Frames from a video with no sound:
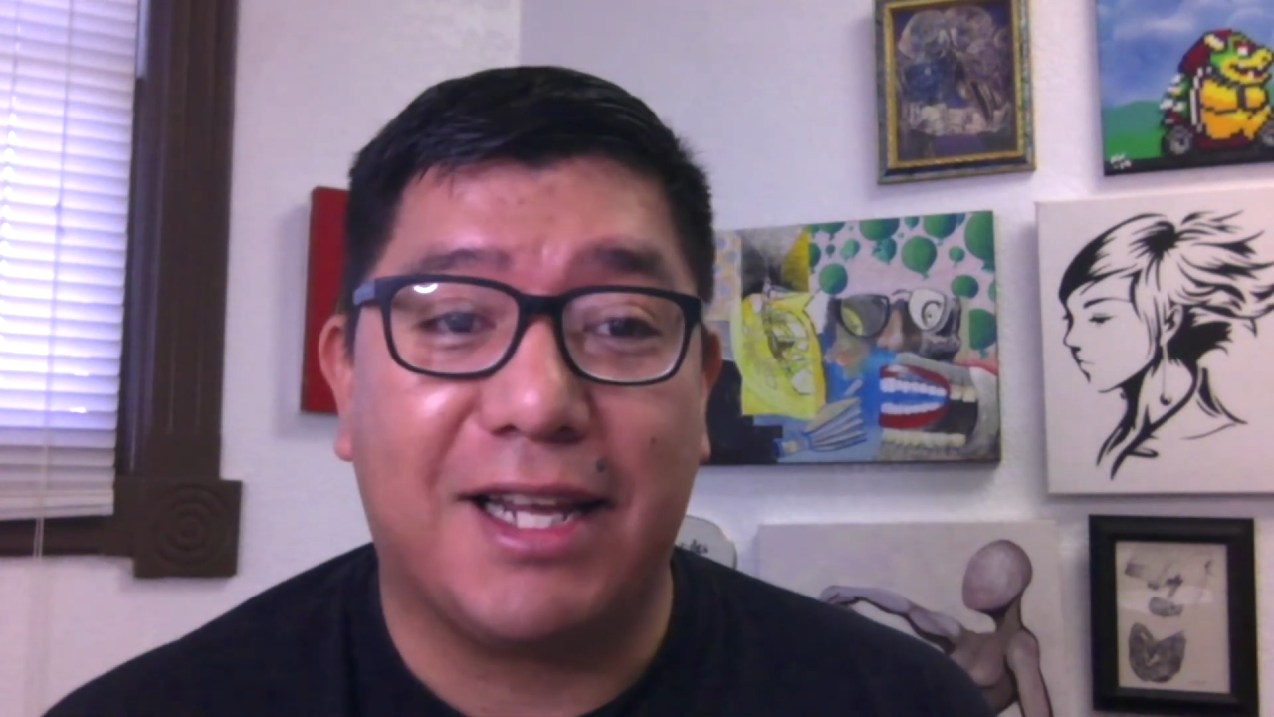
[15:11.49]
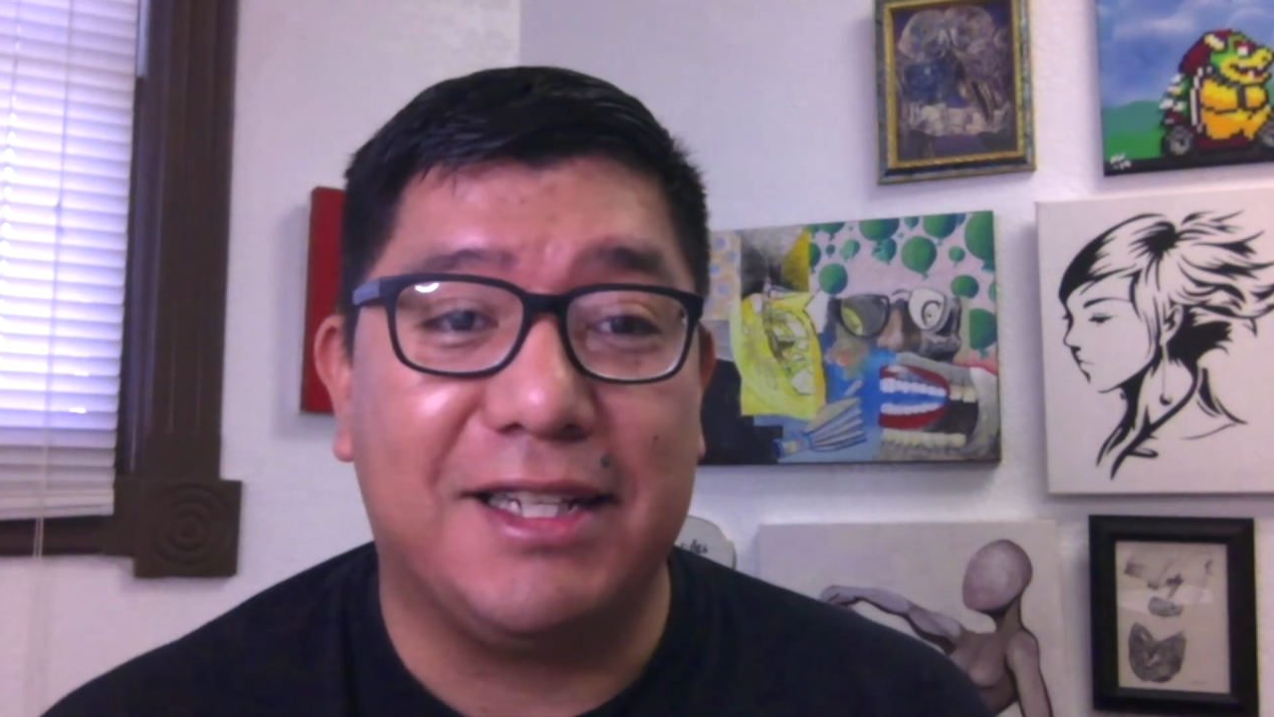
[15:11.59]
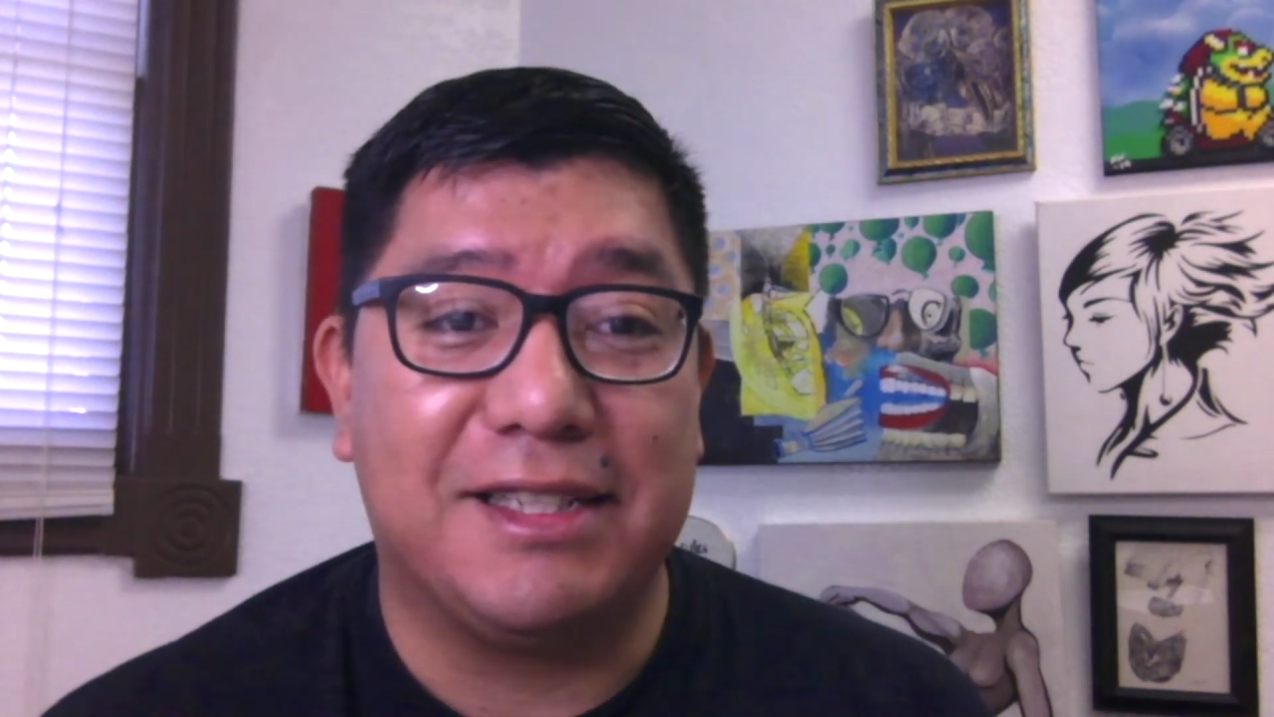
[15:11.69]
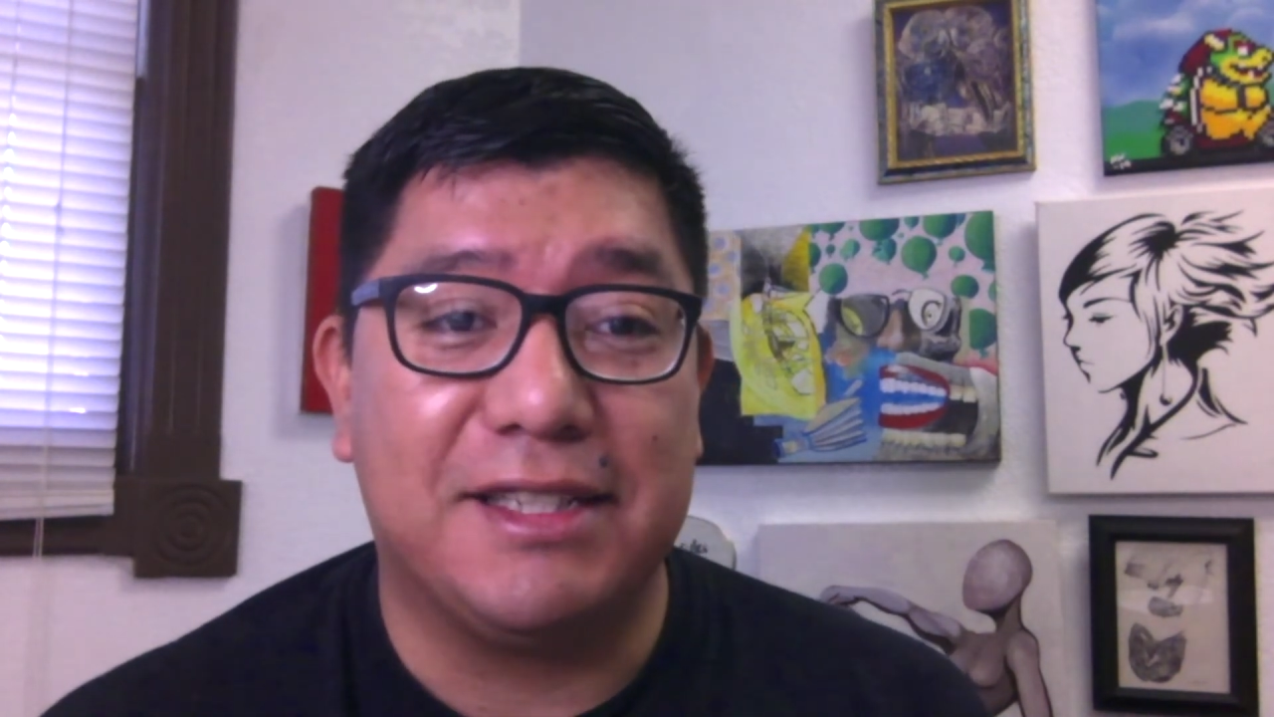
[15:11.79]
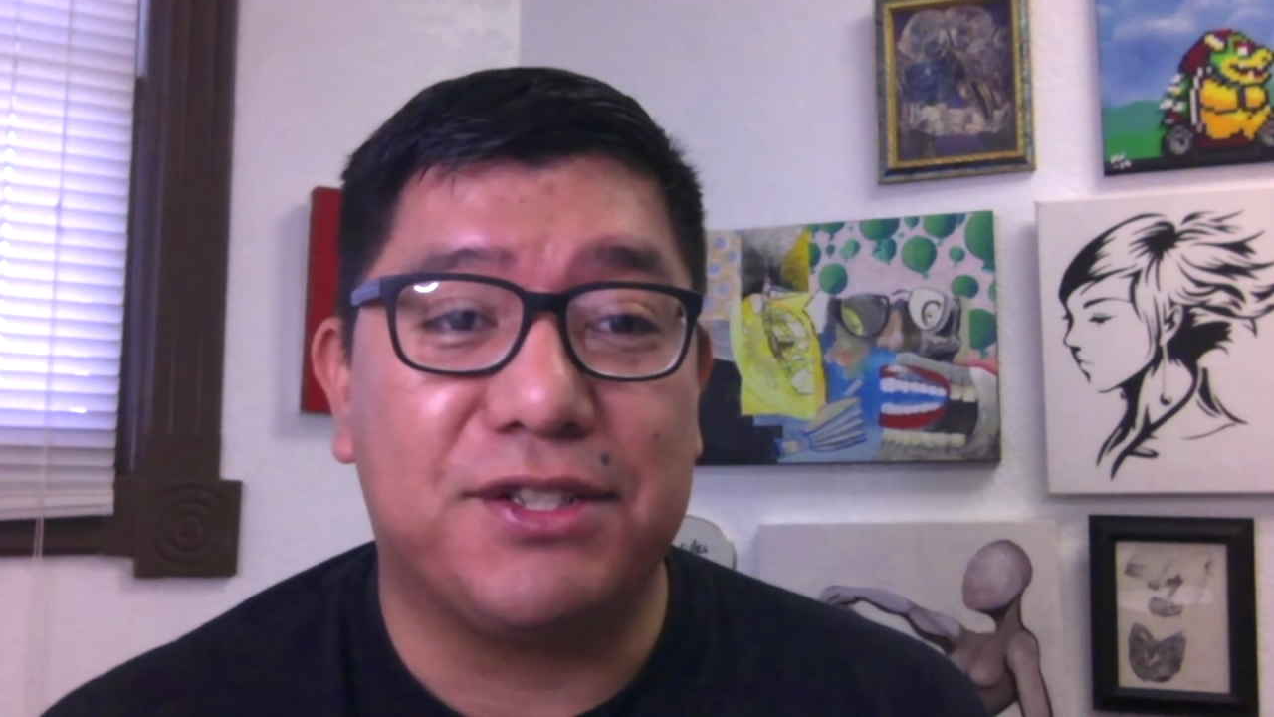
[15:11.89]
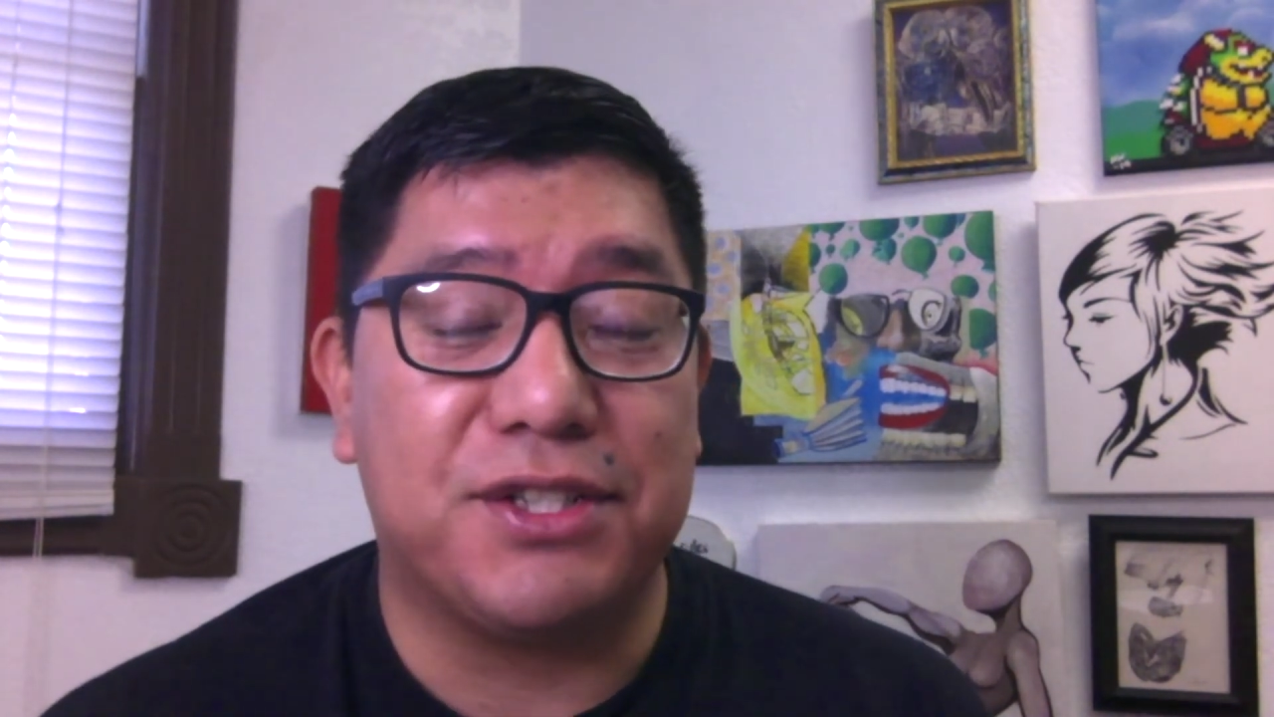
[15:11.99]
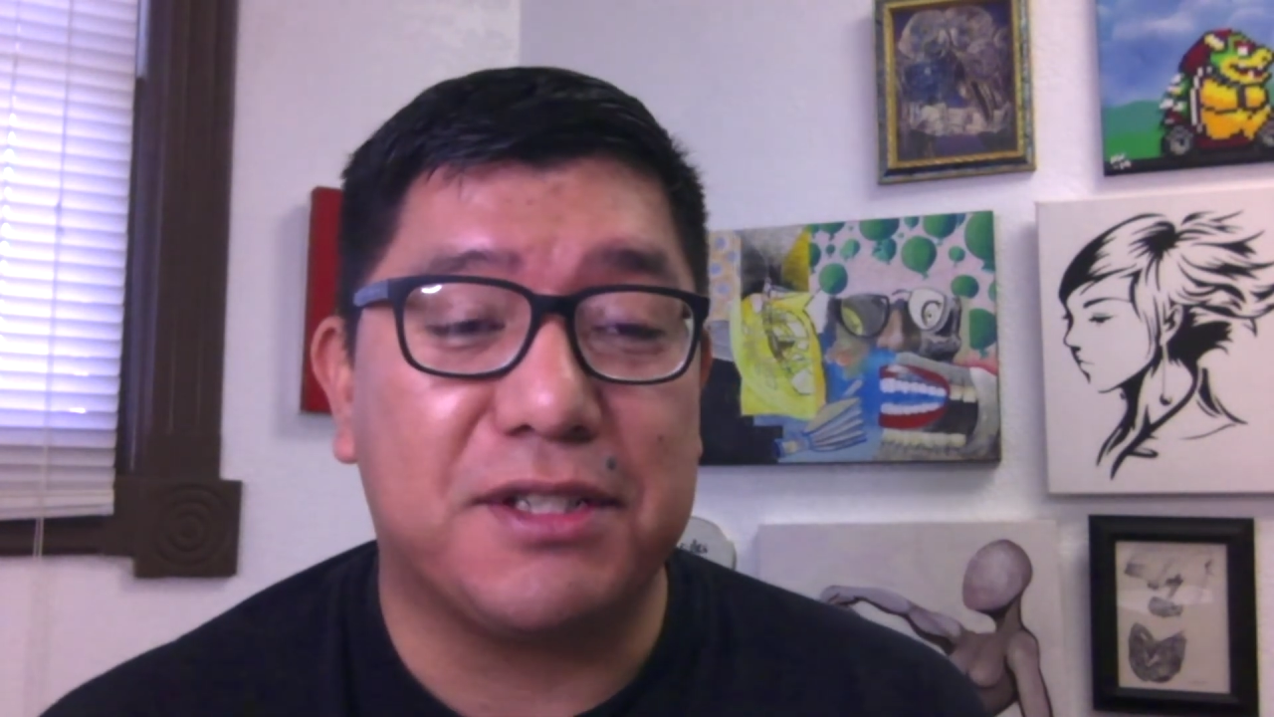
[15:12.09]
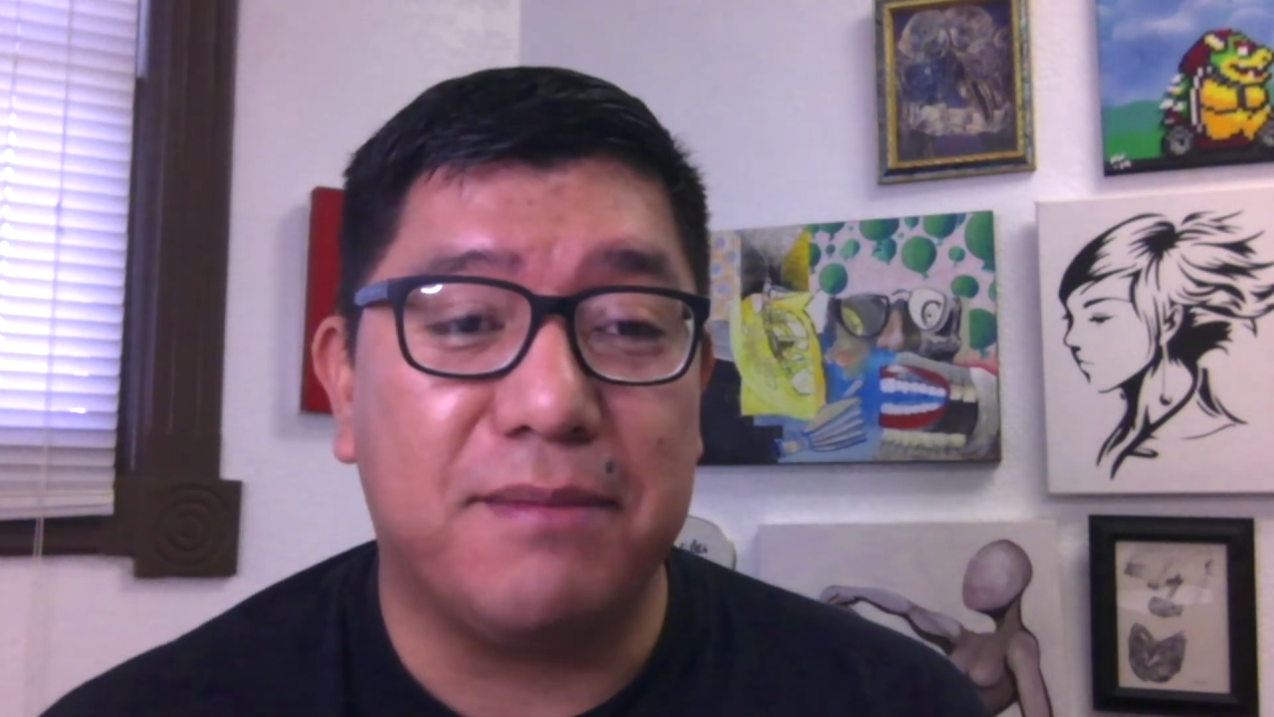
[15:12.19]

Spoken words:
and it's just